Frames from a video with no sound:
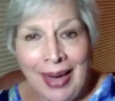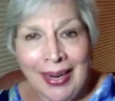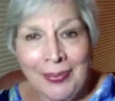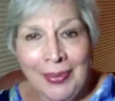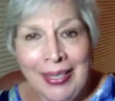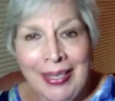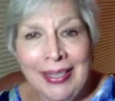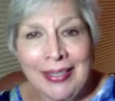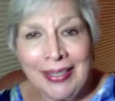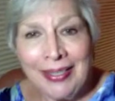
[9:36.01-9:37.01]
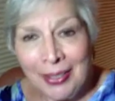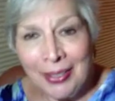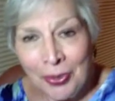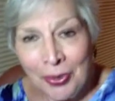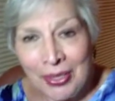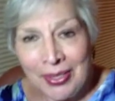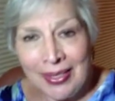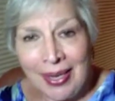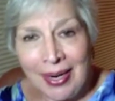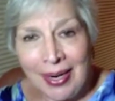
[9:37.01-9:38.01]
I mean, at the course,
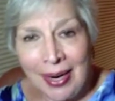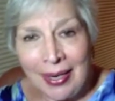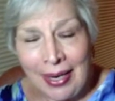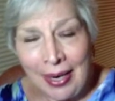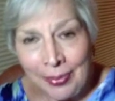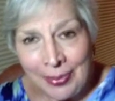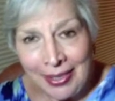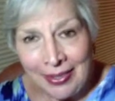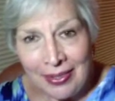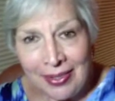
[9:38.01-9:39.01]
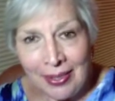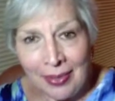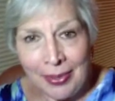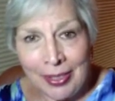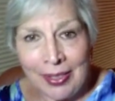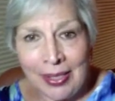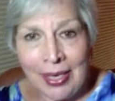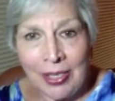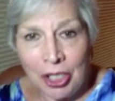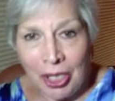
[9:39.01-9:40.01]
I update the syllabus, I
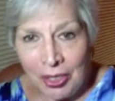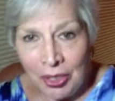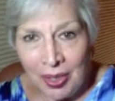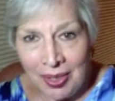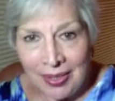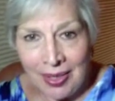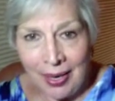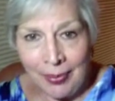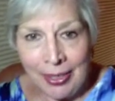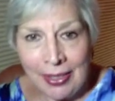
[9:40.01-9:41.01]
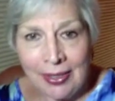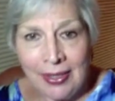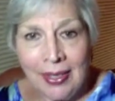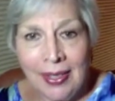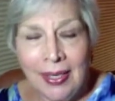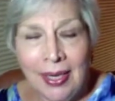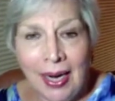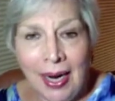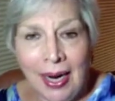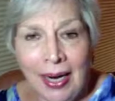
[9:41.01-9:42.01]
change the assignments,
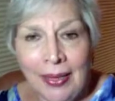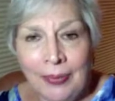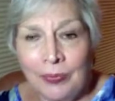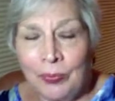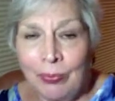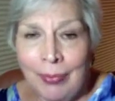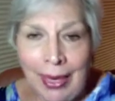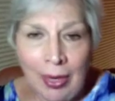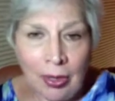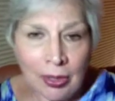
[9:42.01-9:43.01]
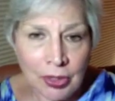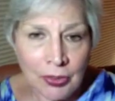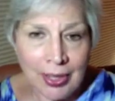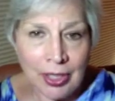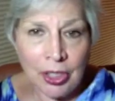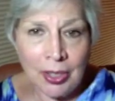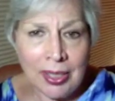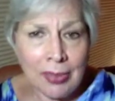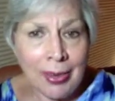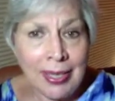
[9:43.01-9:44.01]
I make alterations
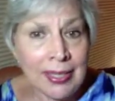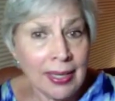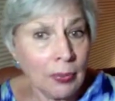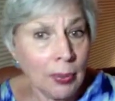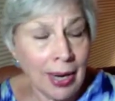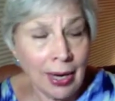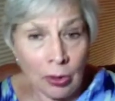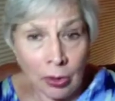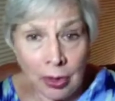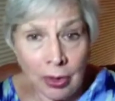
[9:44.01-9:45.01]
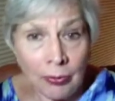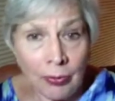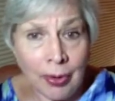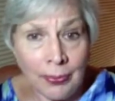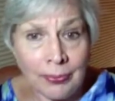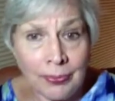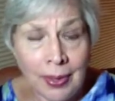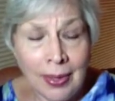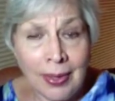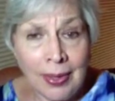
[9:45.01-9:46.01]
based on what I learned from
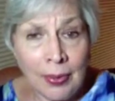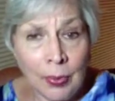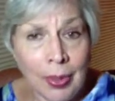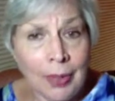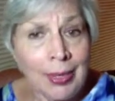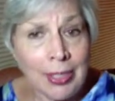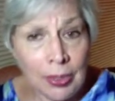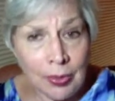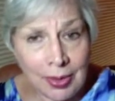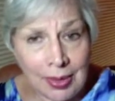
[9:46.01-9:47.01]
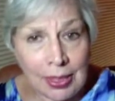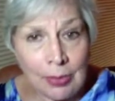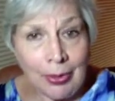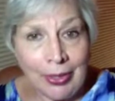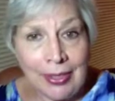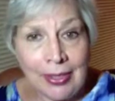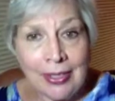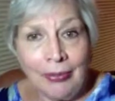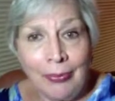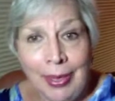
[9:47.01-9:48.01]
what my students' experiences
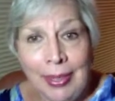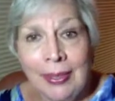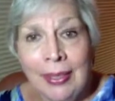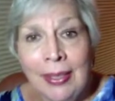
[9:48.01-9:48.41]
have been.